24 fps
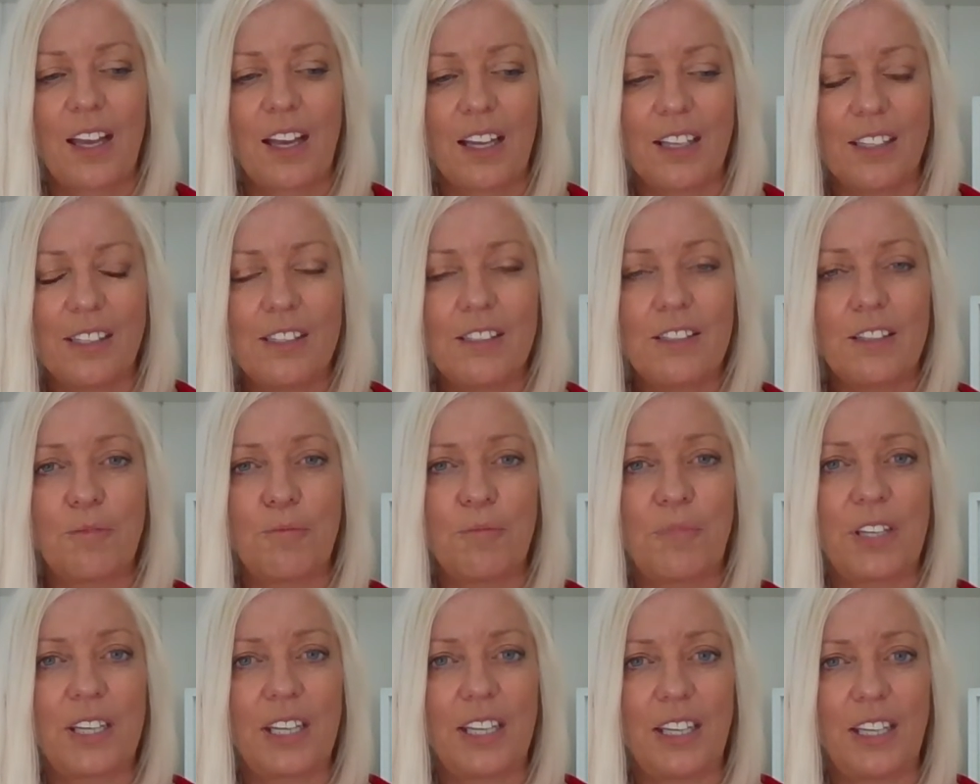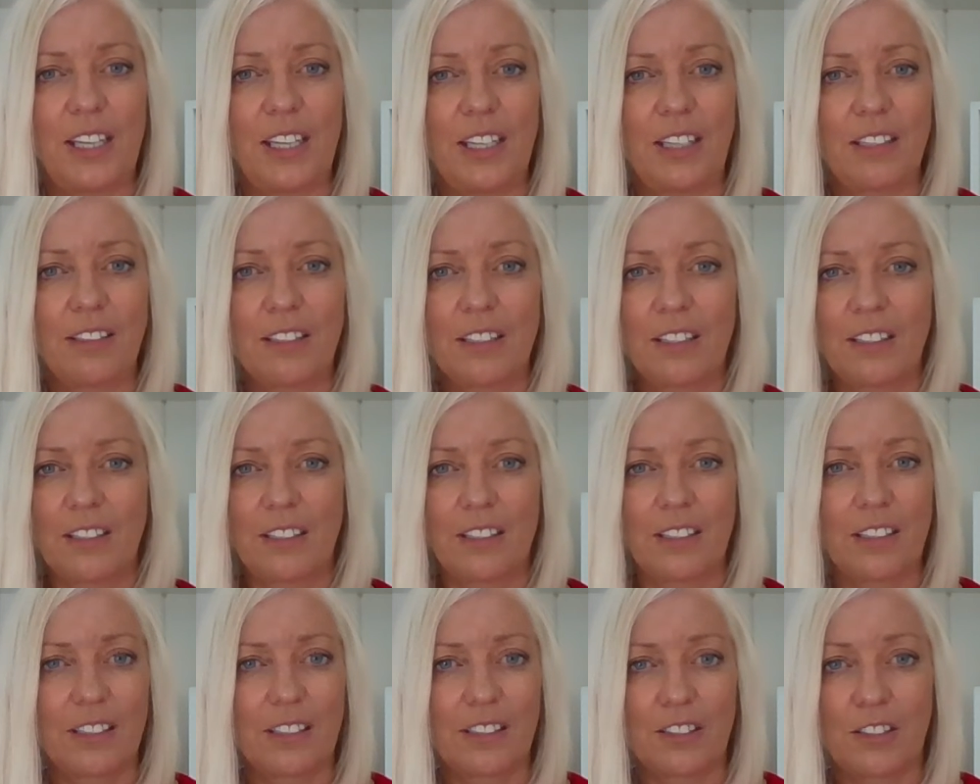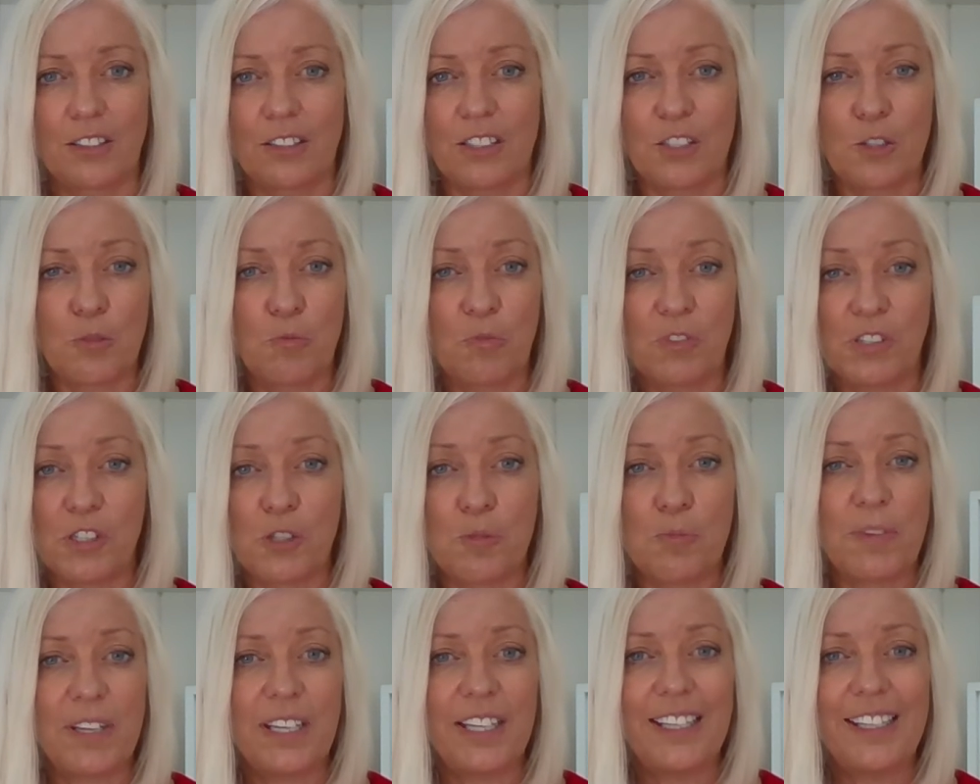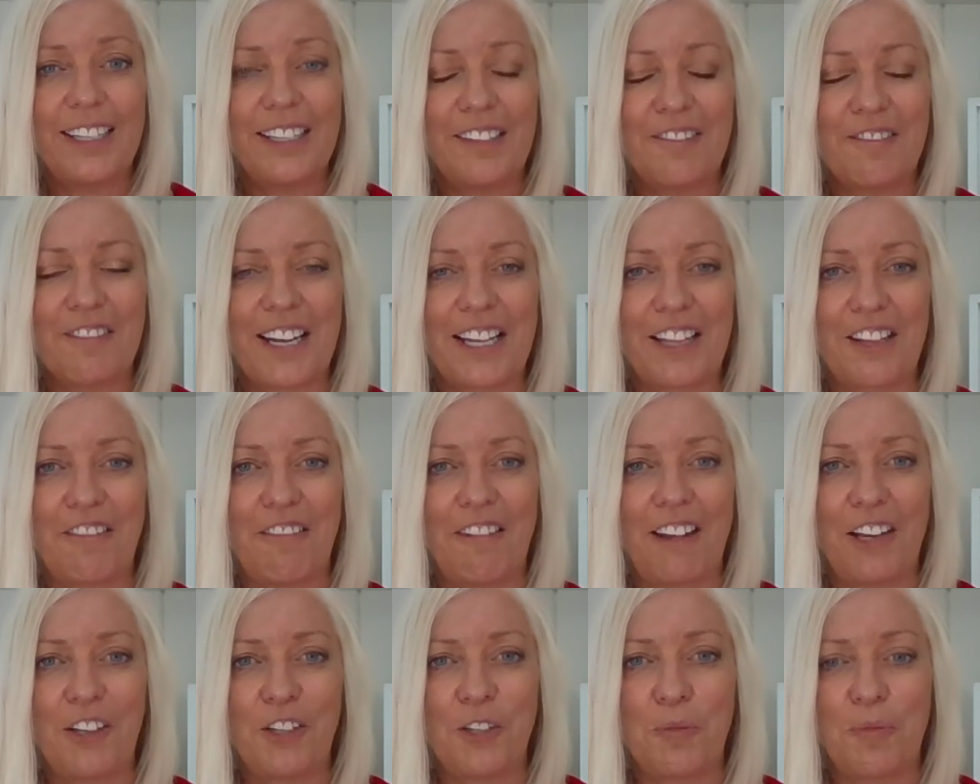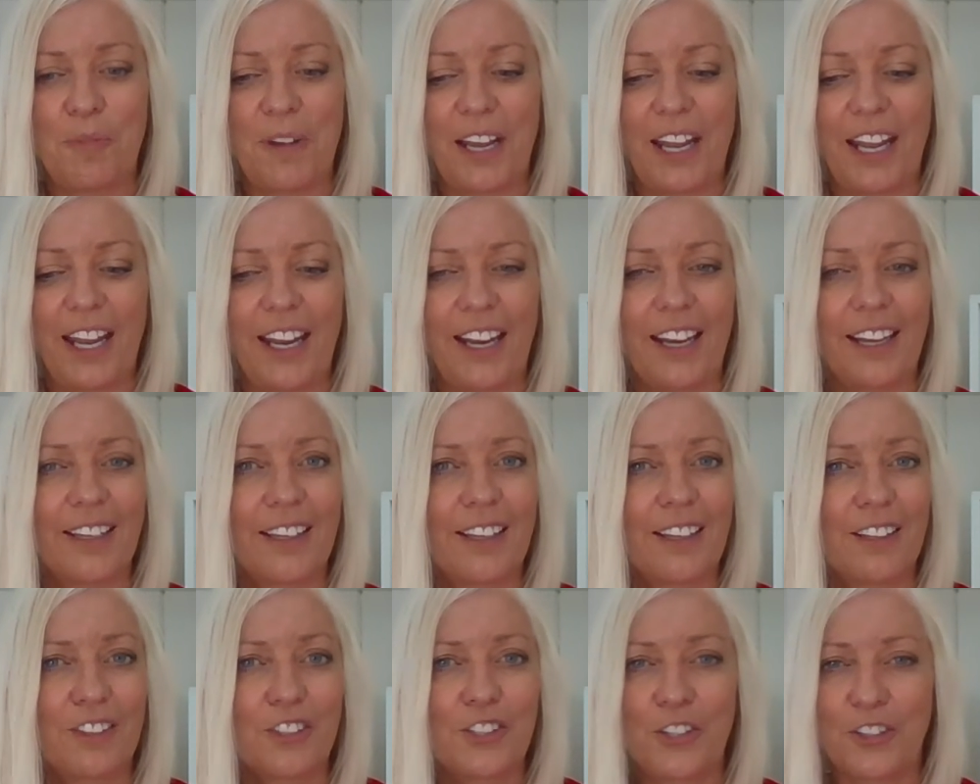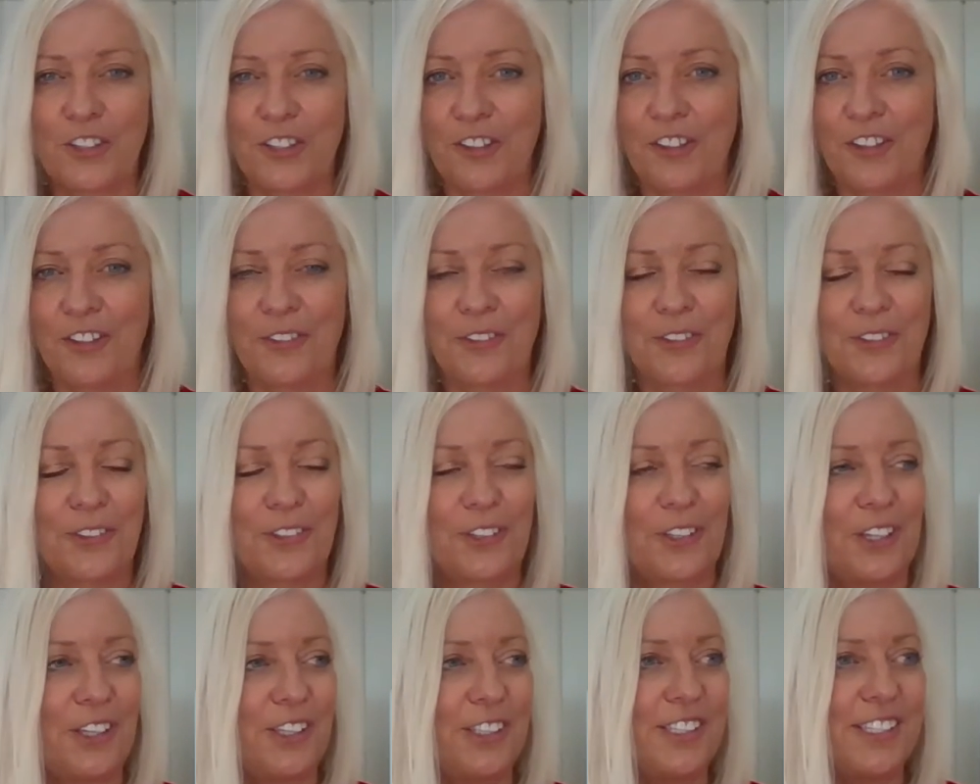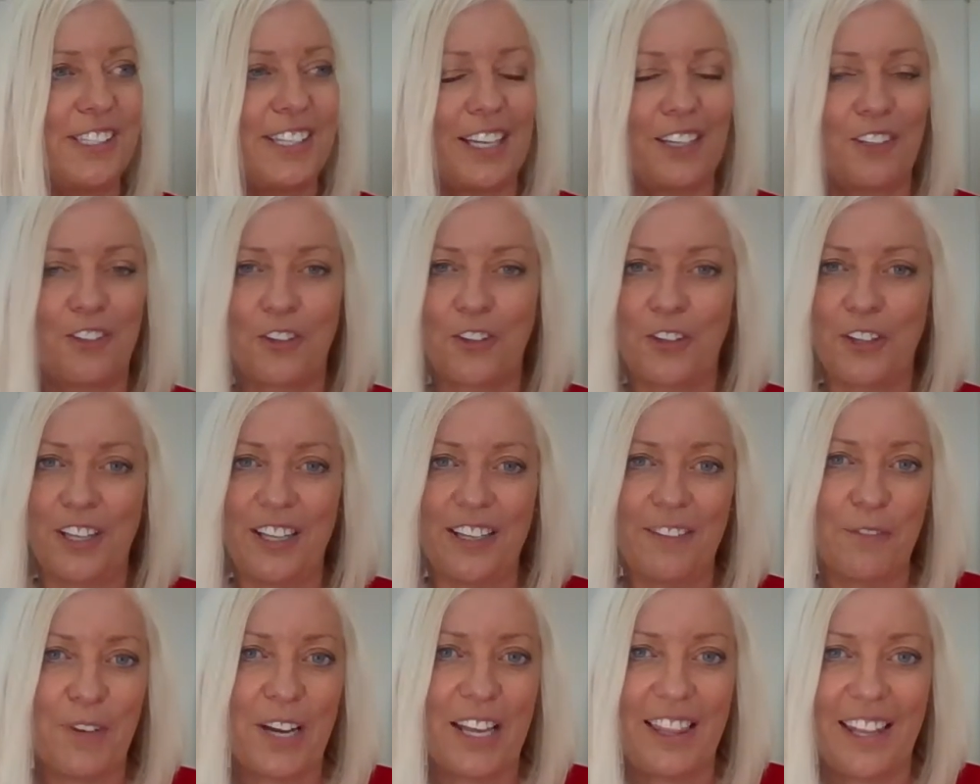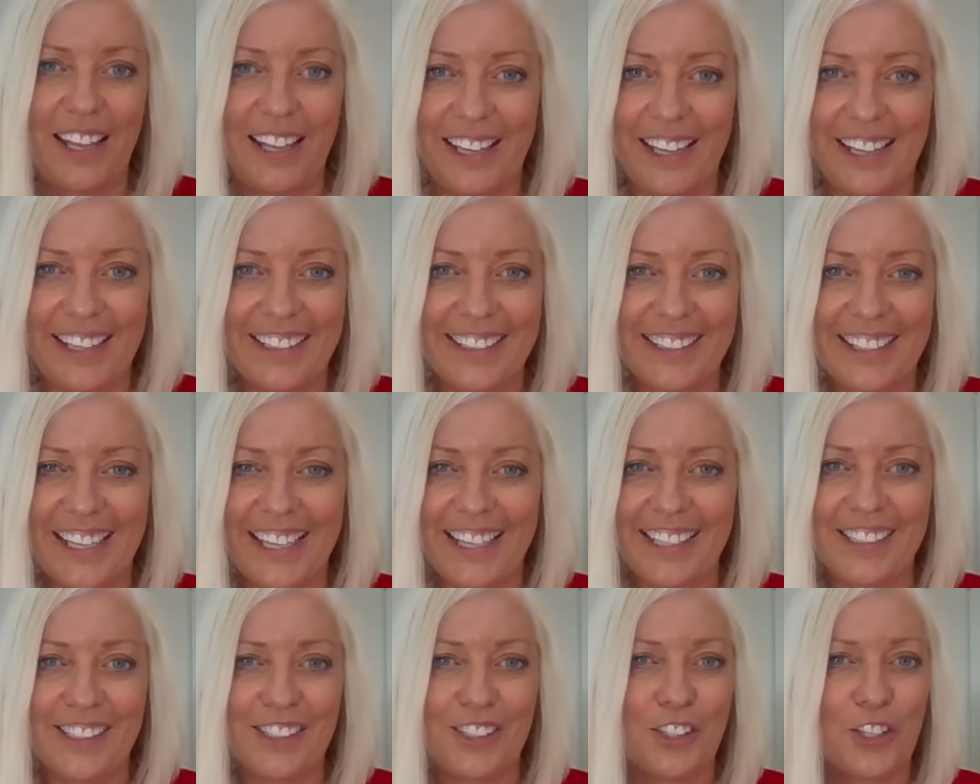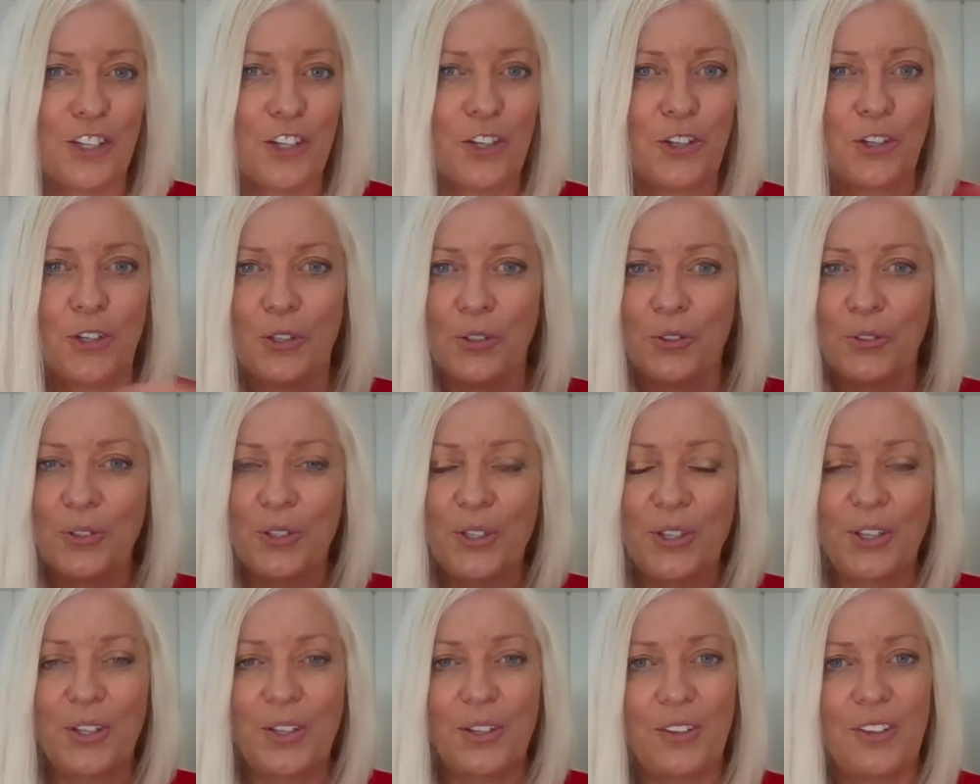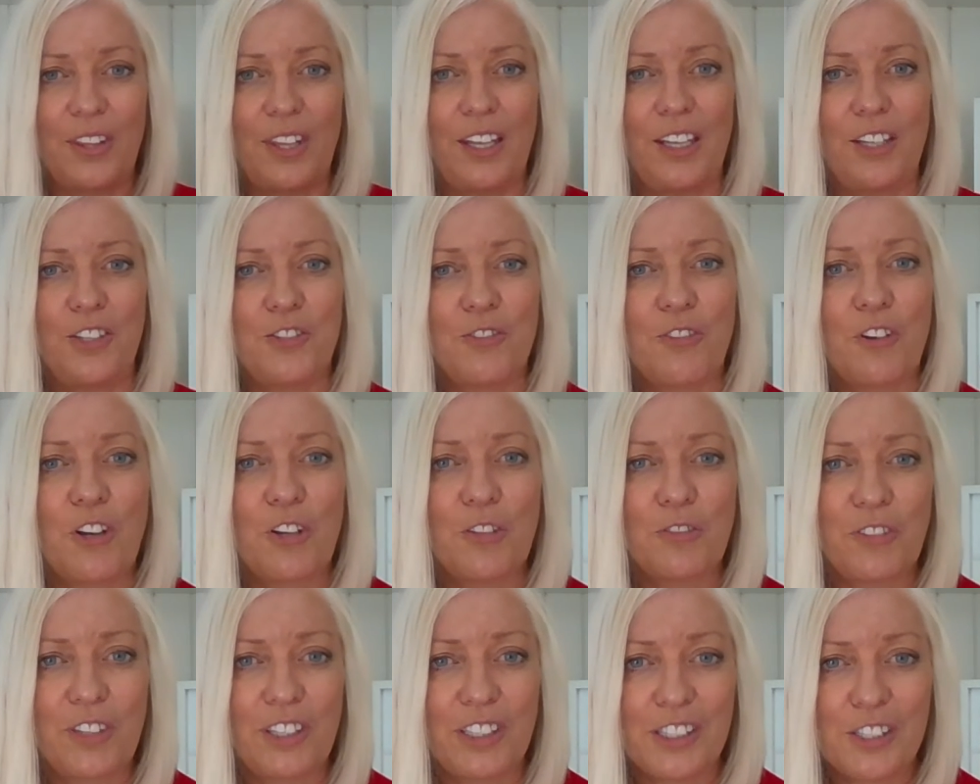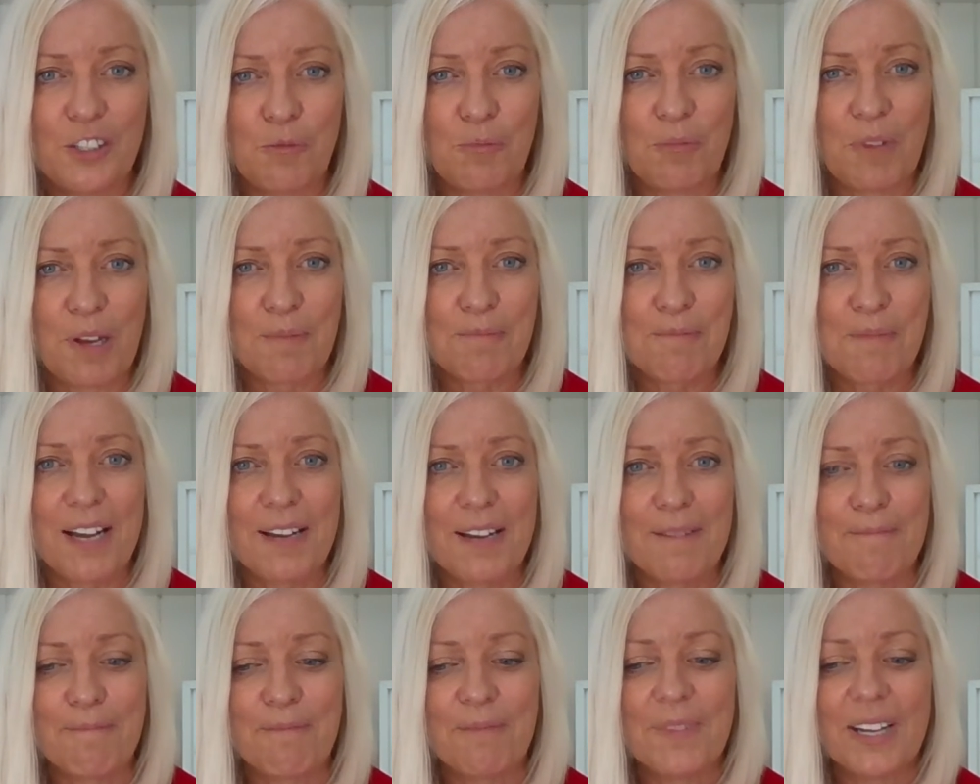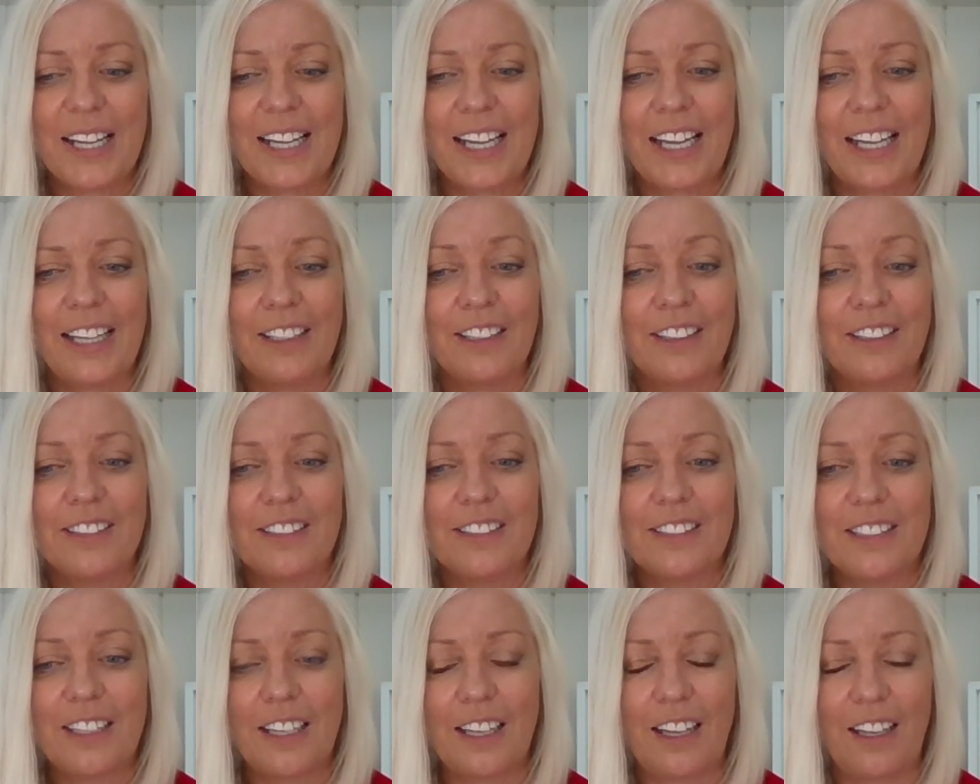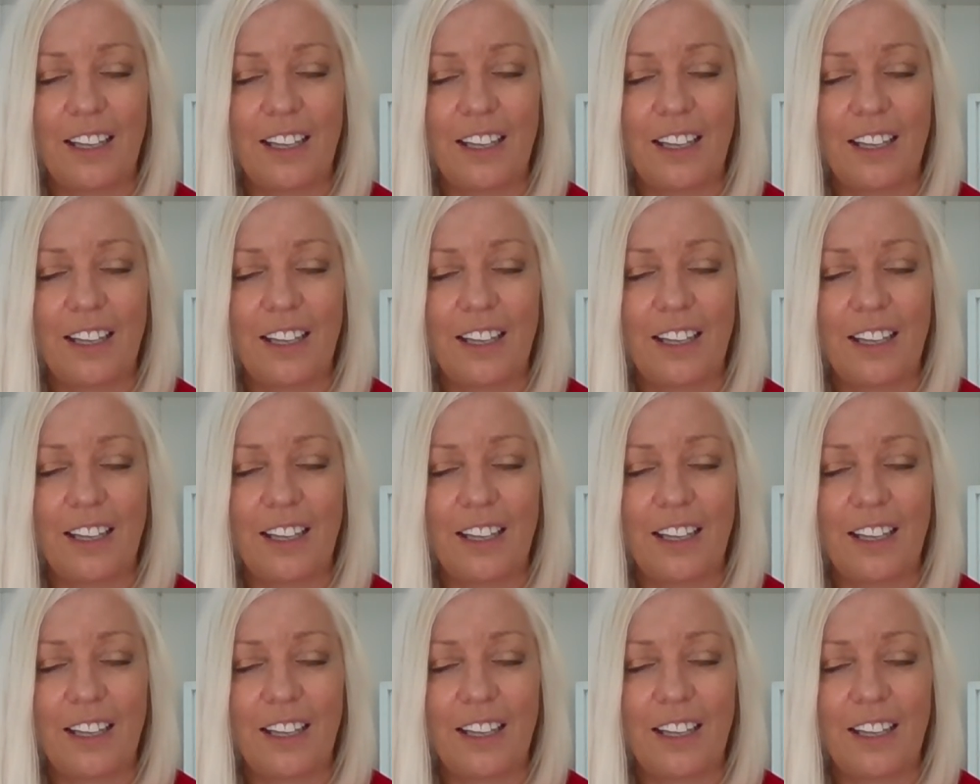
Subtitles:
and somebody was speeding around the roundabout, took her, instead of going where they'd indicated to go, they drove into my mum, and